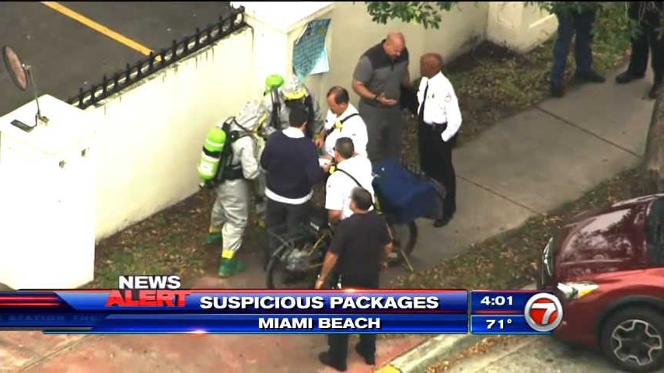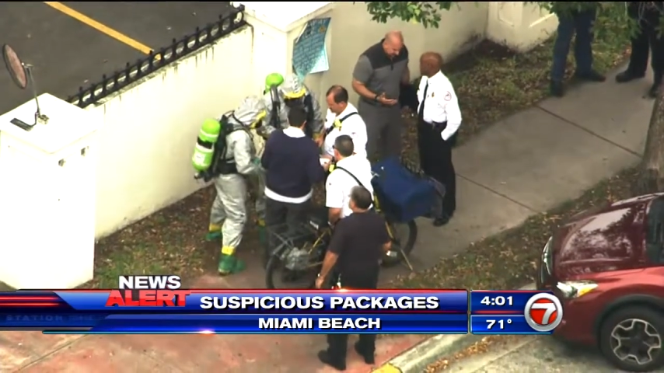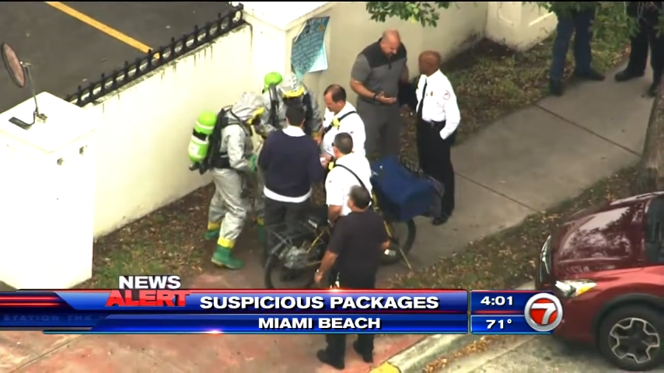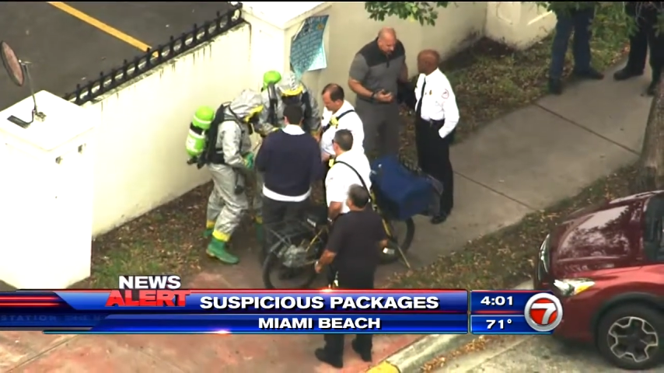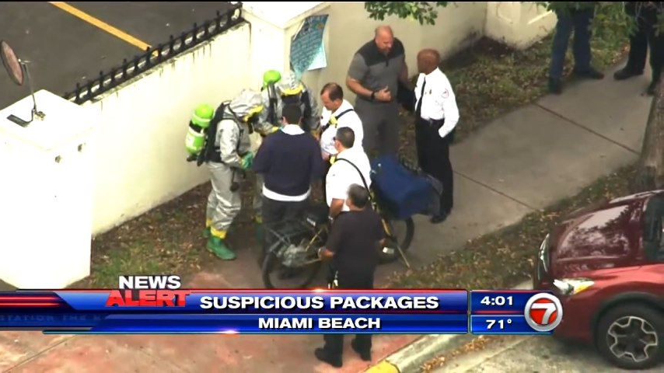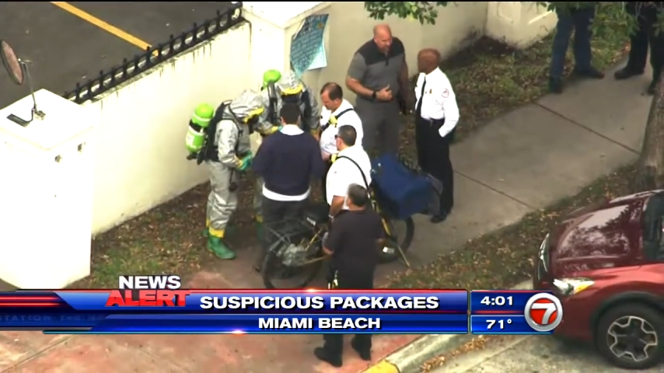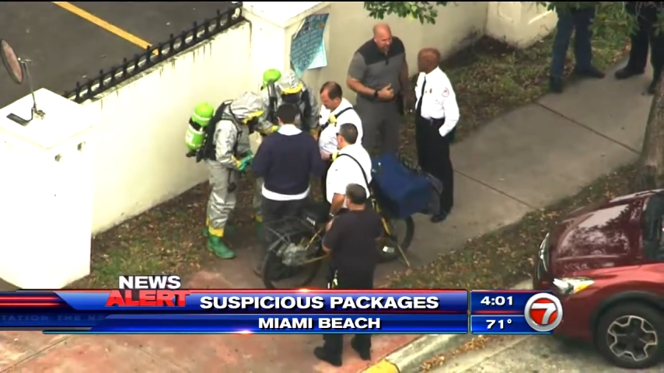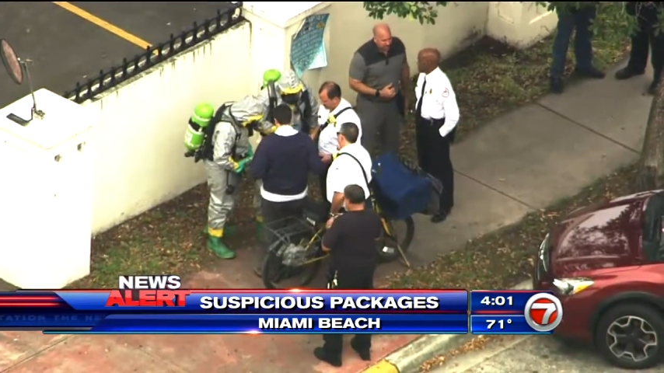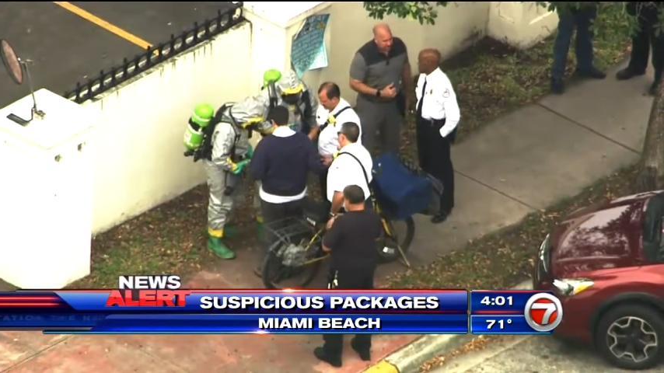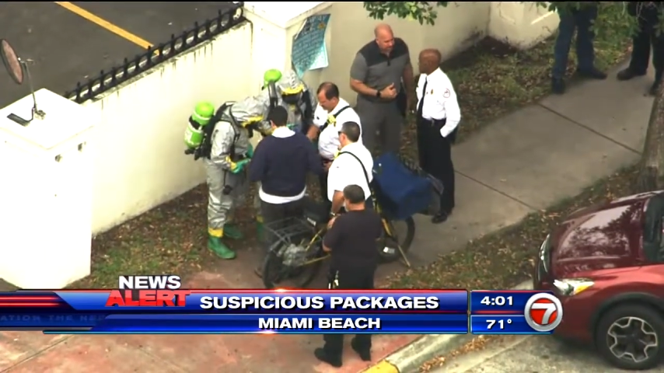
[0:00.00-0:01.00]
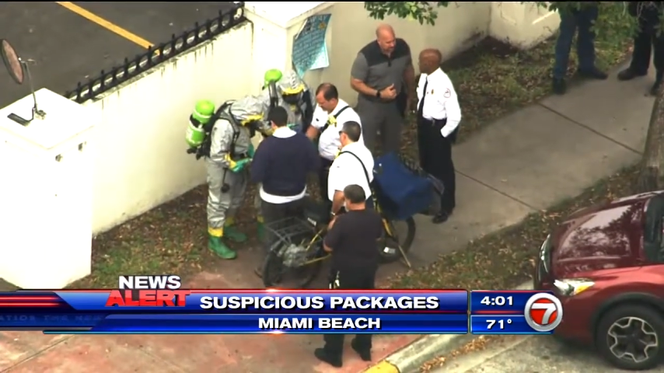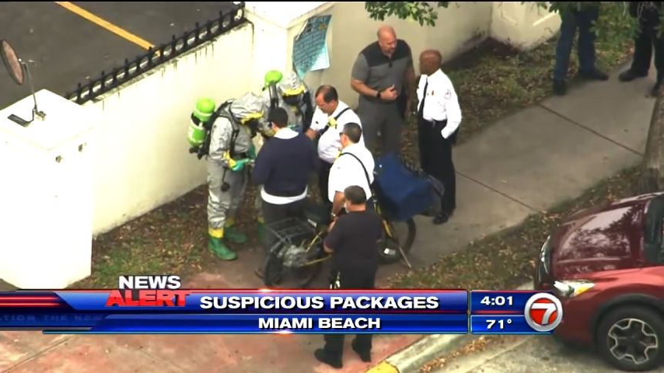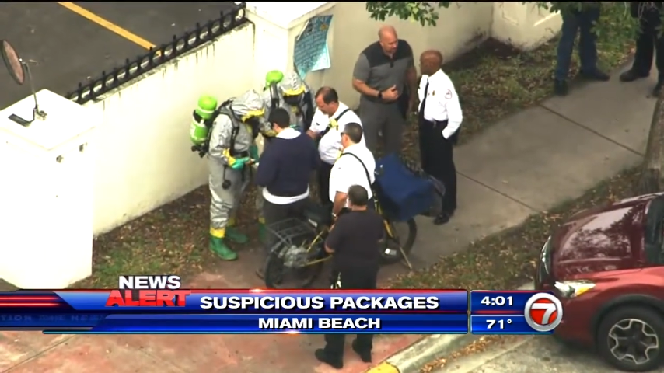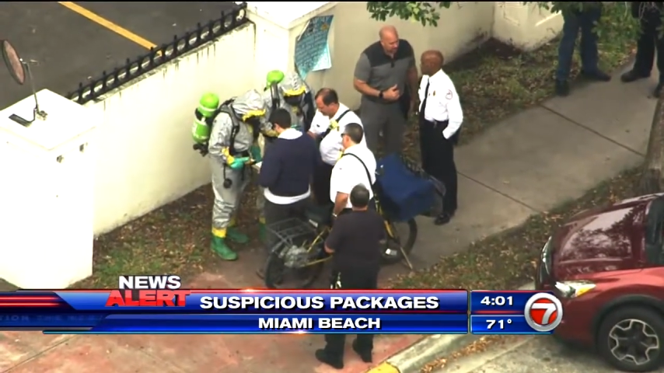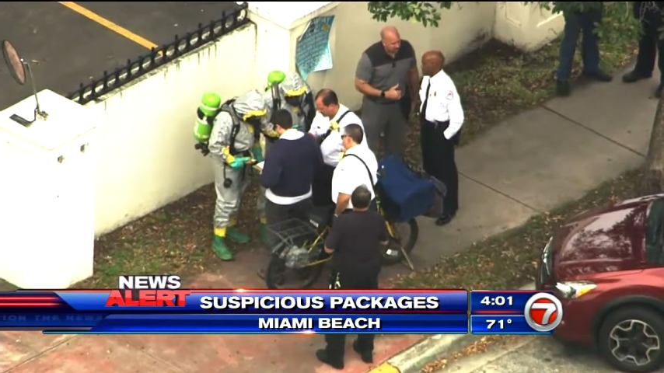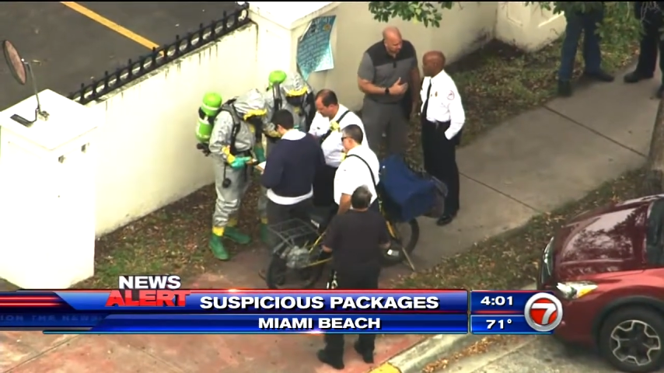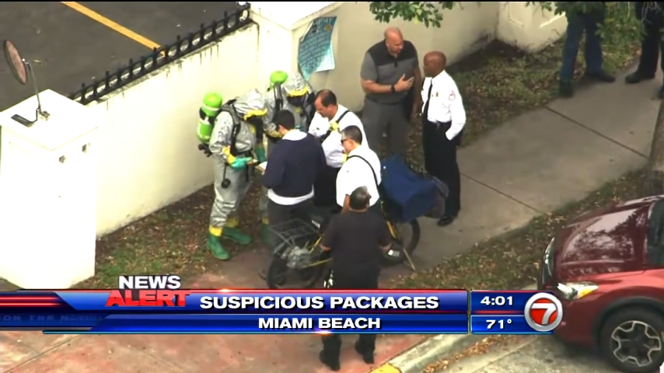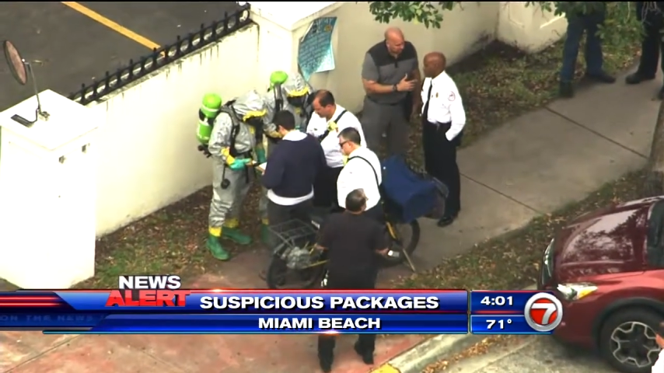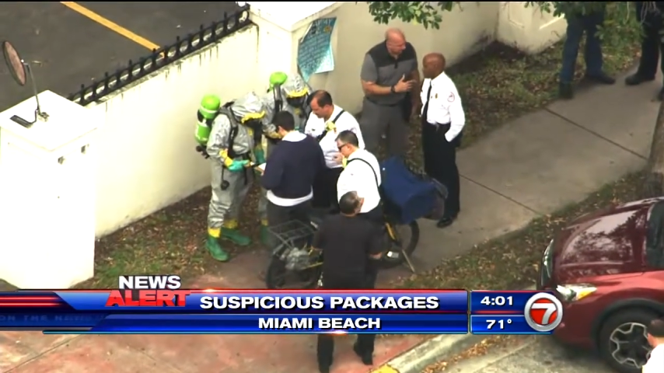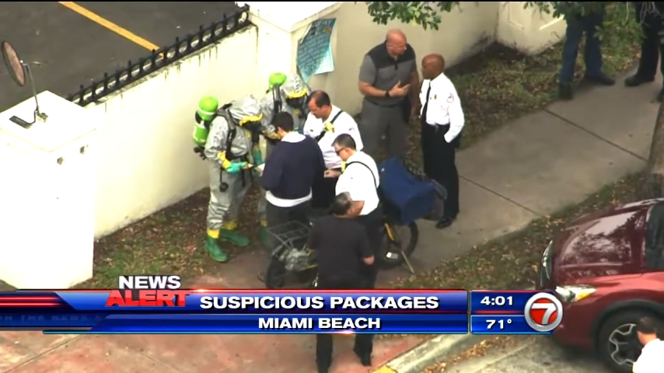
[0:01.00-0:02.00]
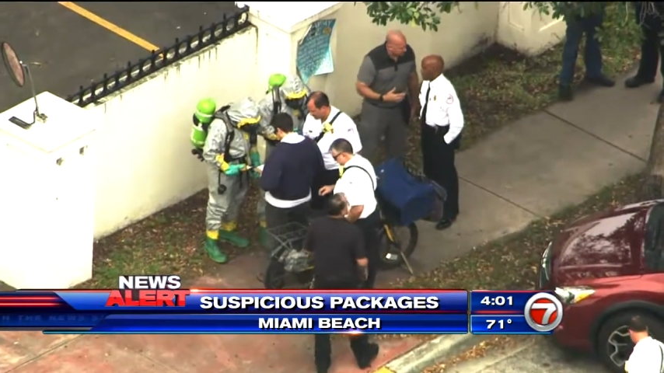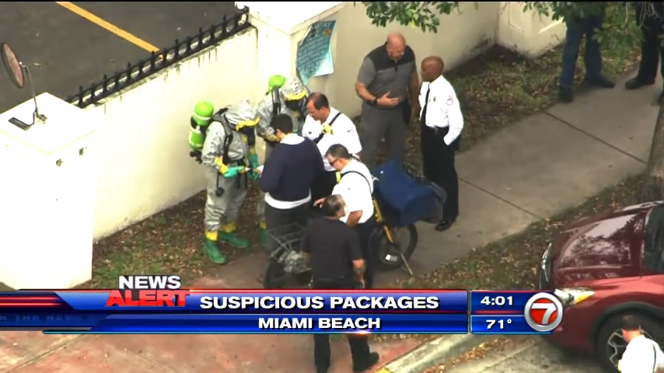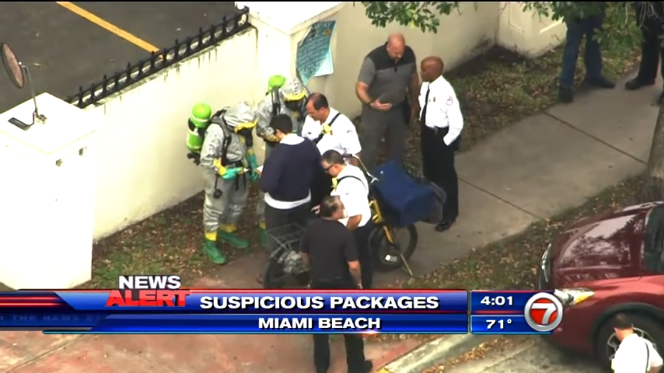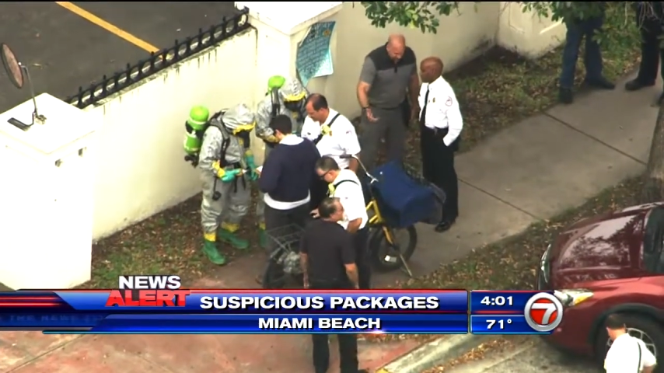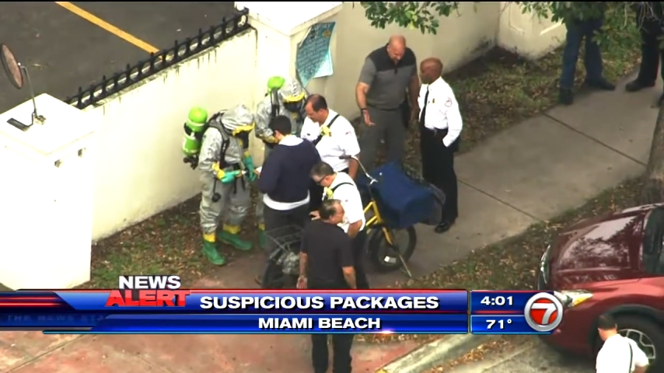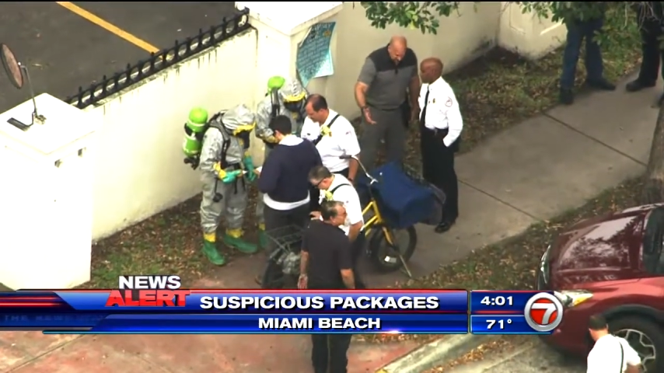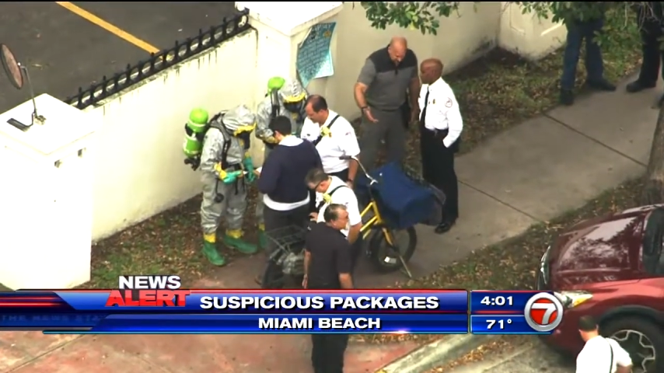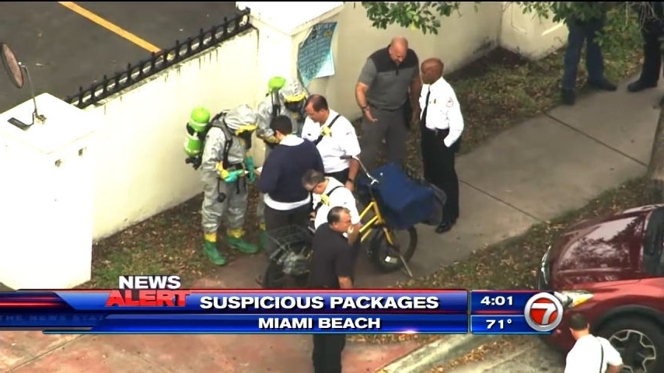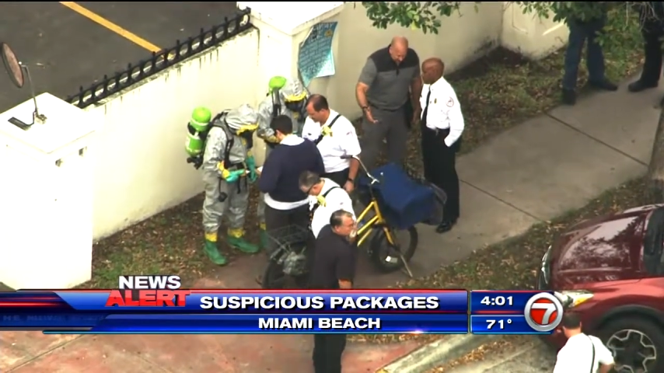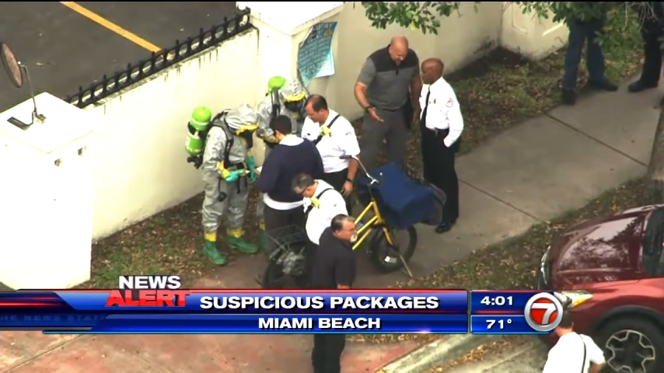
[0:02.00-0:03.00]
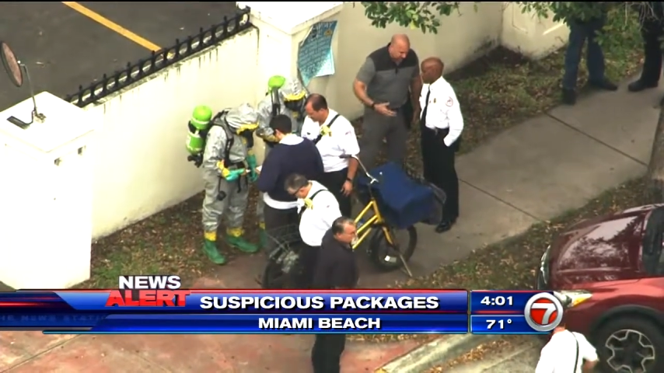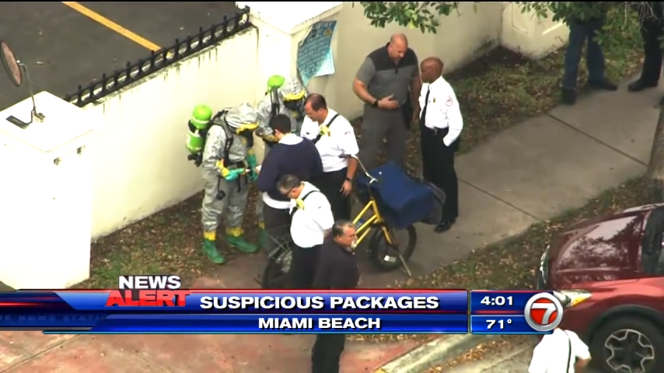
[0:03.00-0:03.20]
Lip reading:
(no speaker visible)